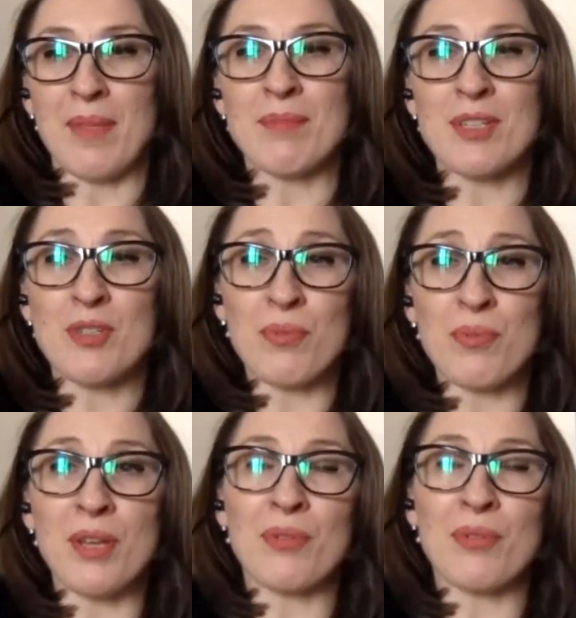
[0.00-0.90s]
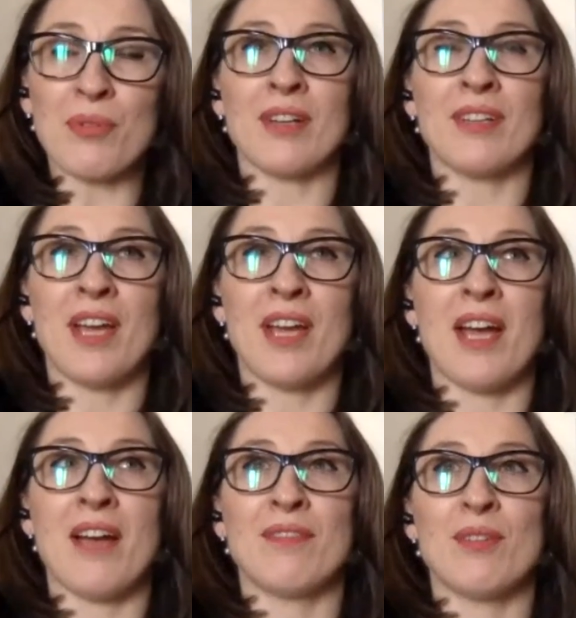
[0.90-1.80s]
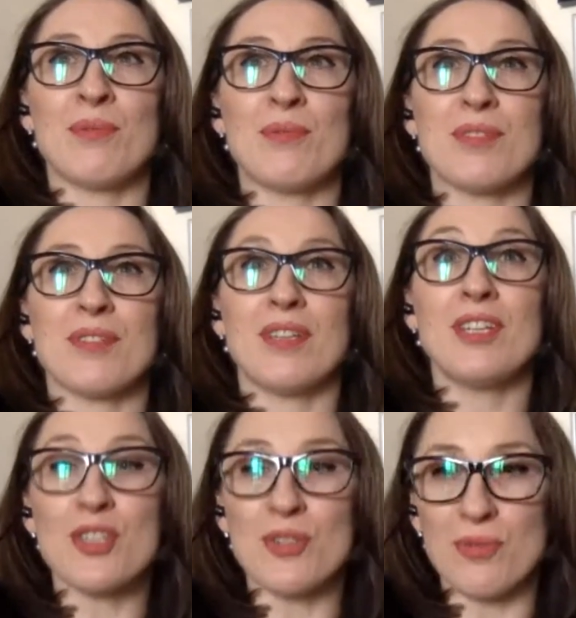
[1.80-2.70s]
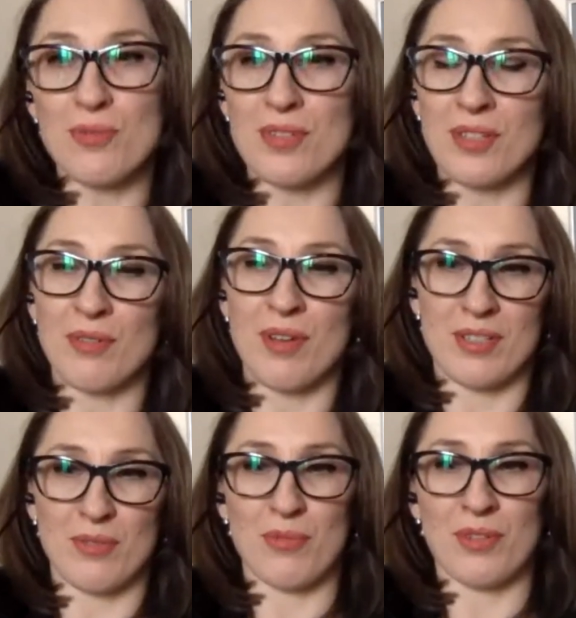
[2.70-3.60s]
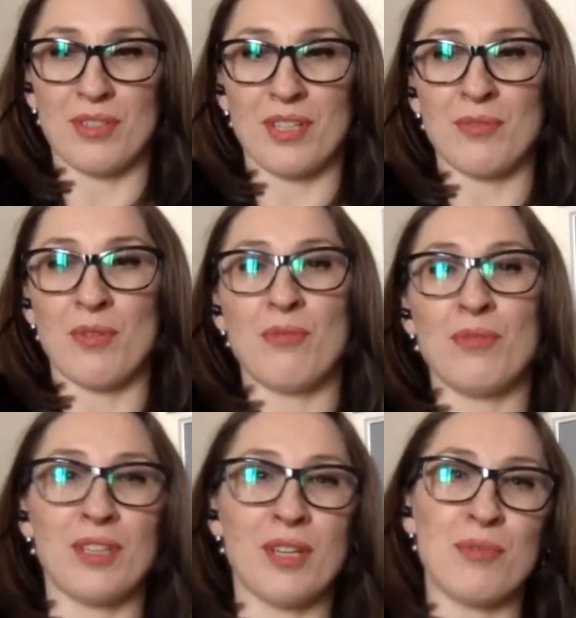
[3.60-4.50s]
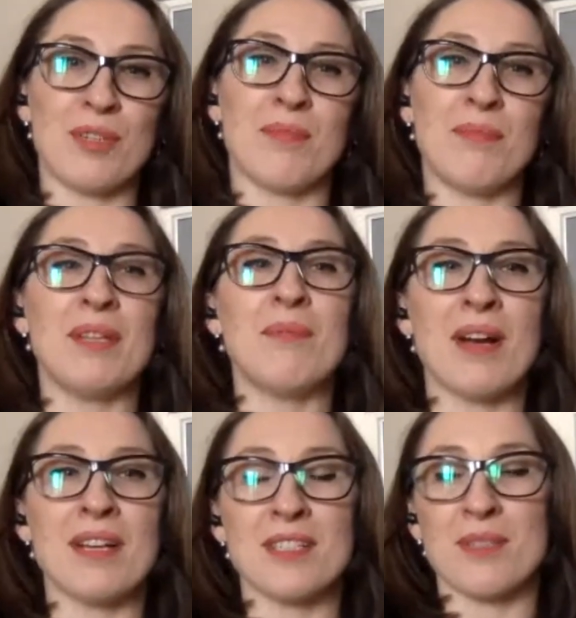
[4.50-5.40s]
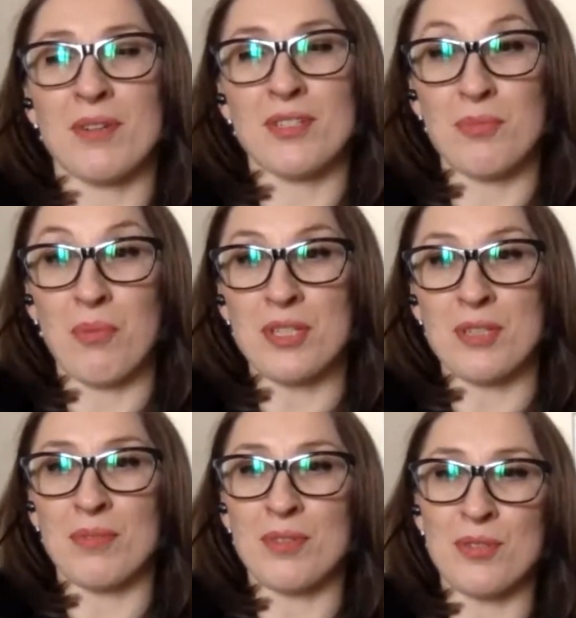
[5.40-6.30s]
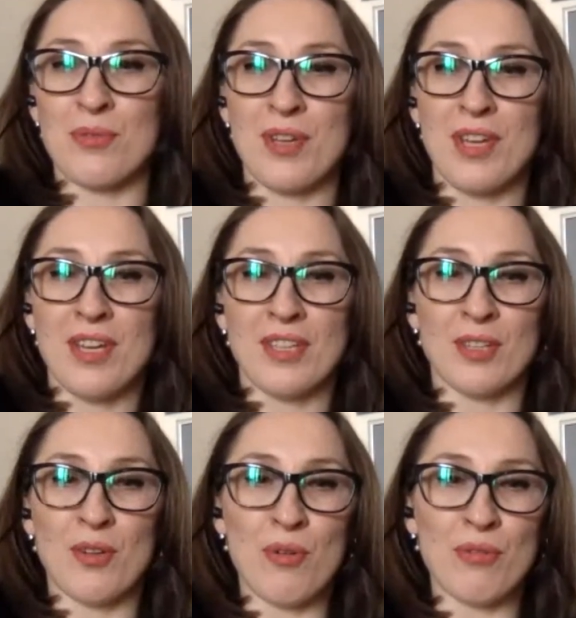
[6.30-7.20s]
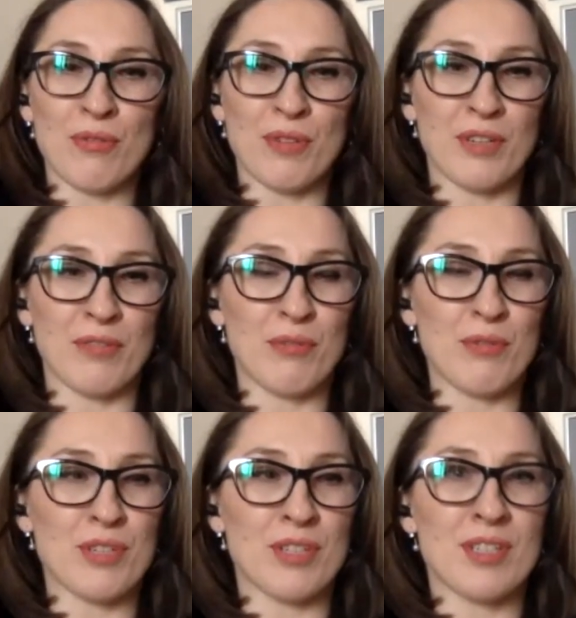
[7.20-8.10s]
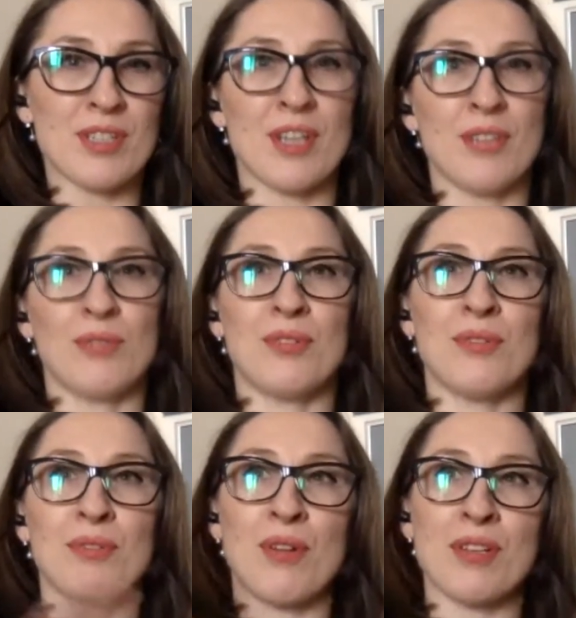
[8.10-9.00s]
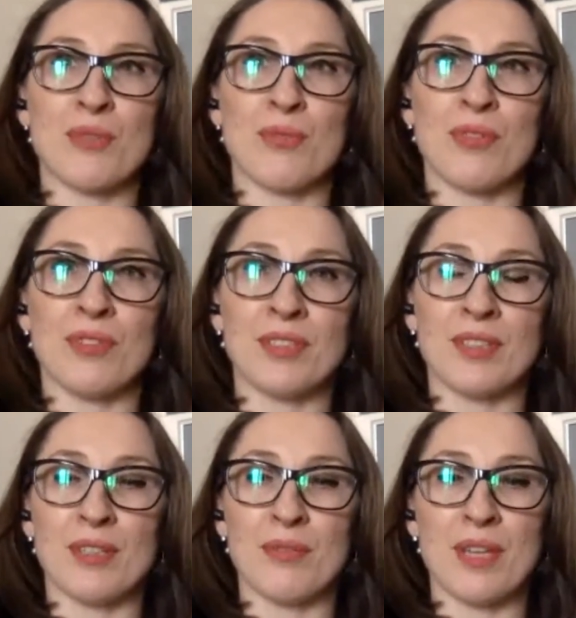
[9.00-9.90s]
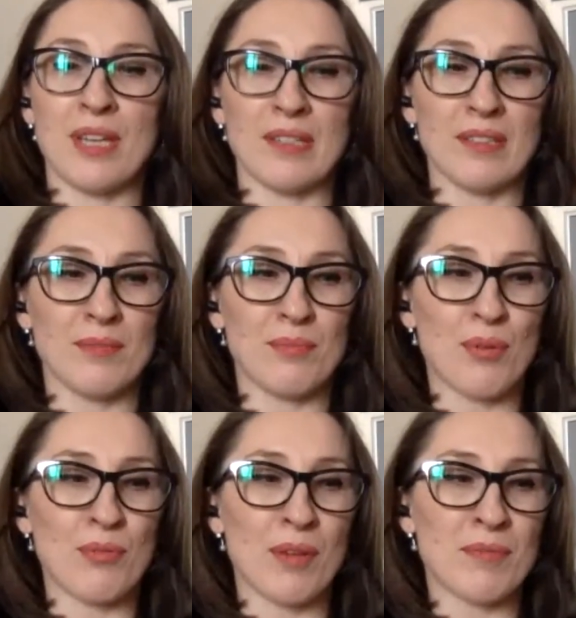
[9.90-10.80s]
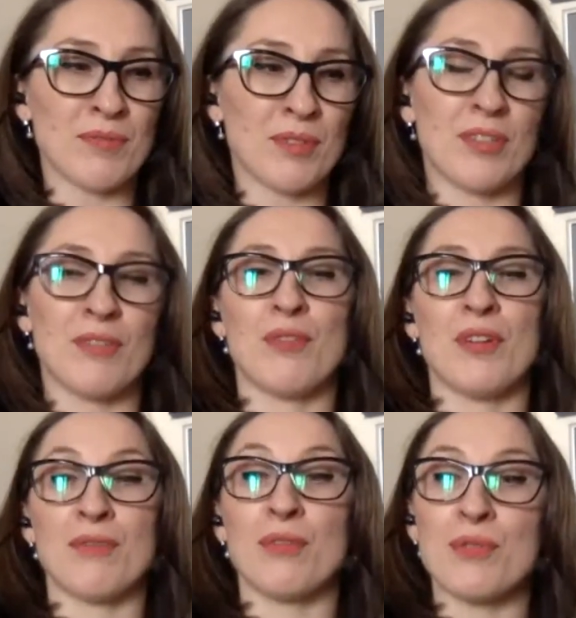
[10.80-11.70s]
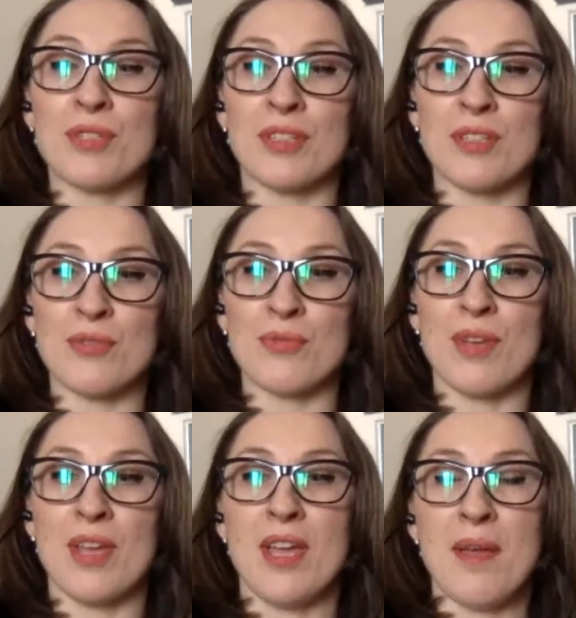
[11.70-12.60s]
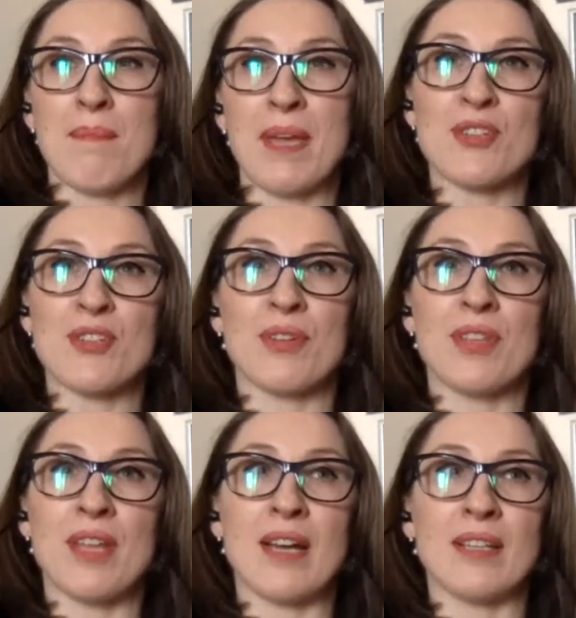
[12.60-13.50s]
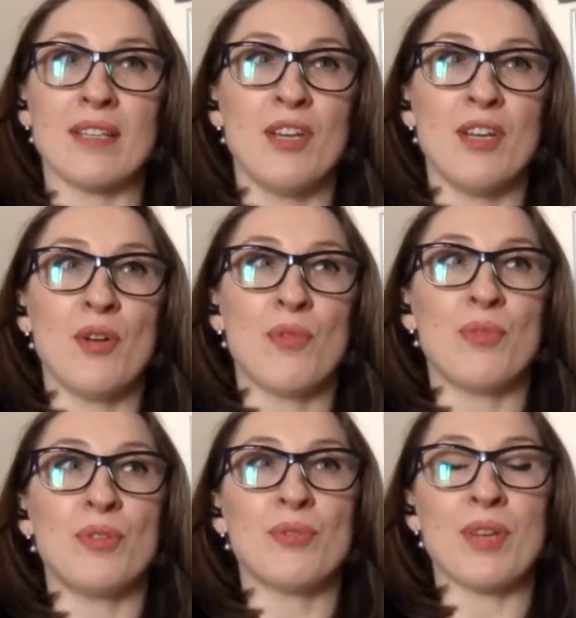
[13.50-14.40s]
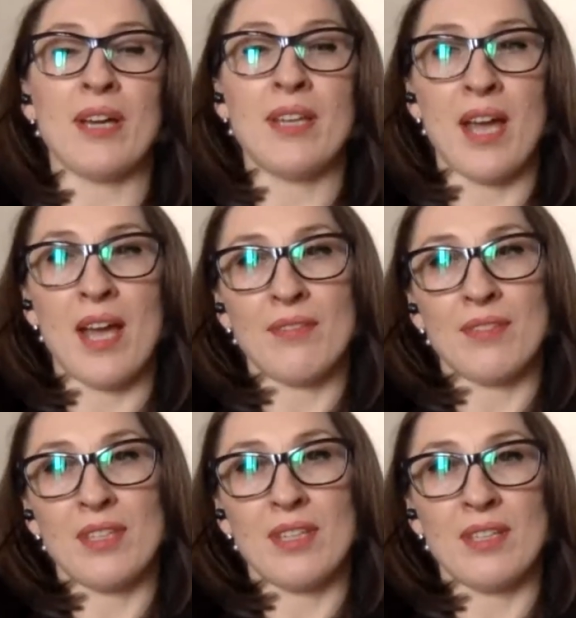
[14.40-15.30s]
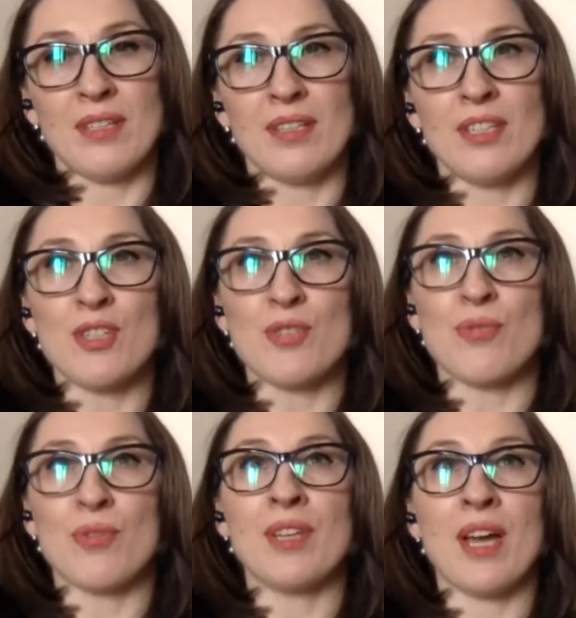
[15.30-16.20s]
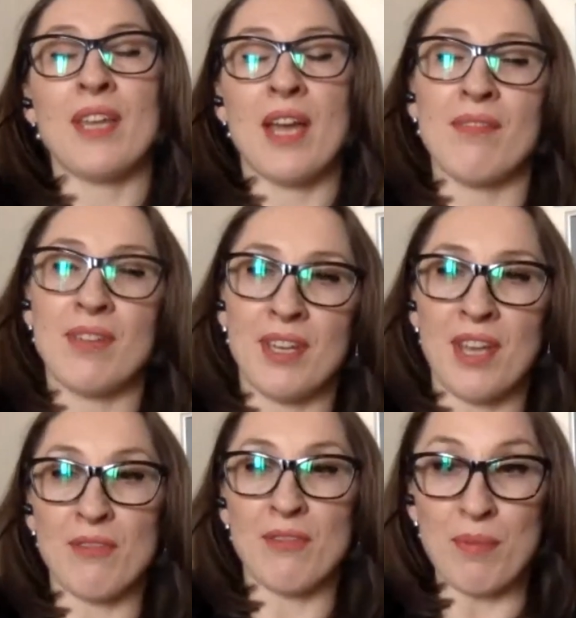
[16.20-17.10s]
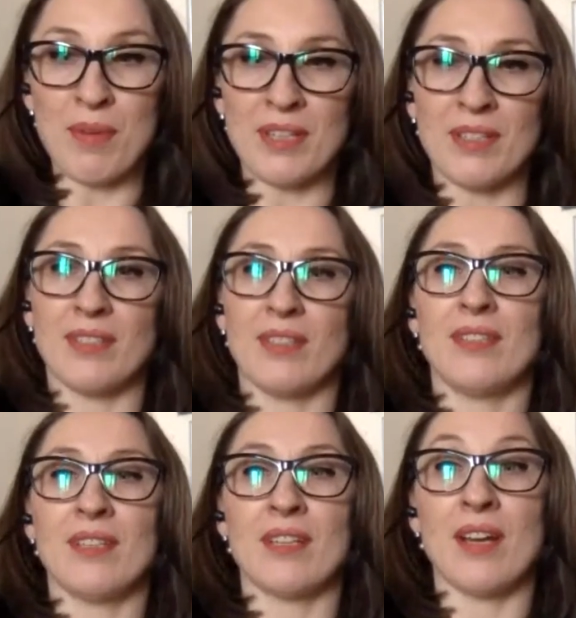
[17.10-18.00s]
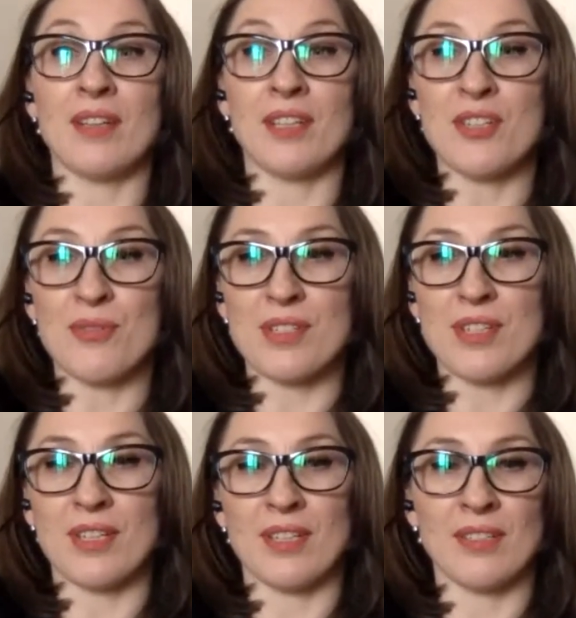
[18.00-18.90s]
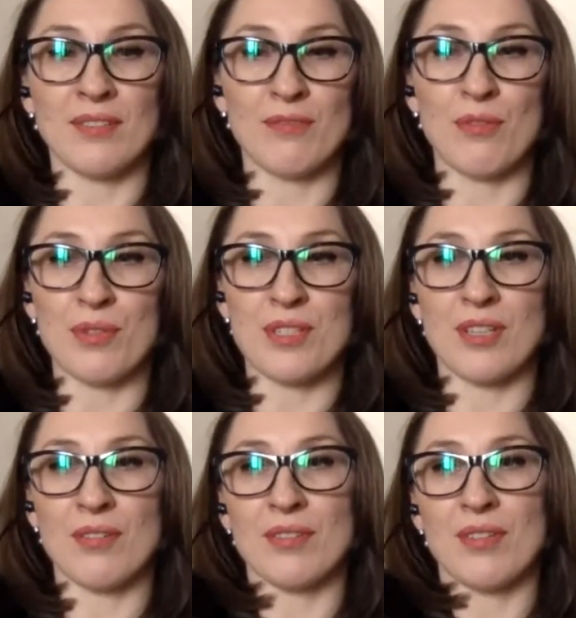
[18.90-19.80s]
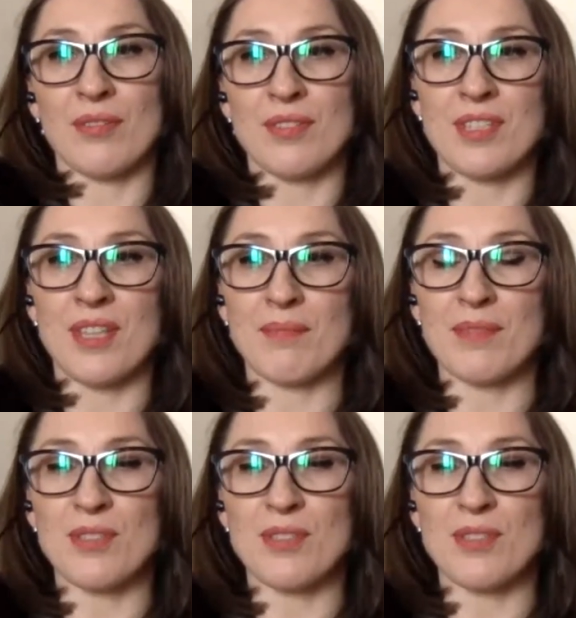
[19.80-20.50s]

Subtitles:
I'm just hoping that we're not going to have those issues across the world, and hopefully that we can minimize as much as possible. So the goal for Revolution is not to go across the world and create programs for Girl for Revolution, is to make sure that we do not have the issue of not having enough women that are interested in focusing on STEM.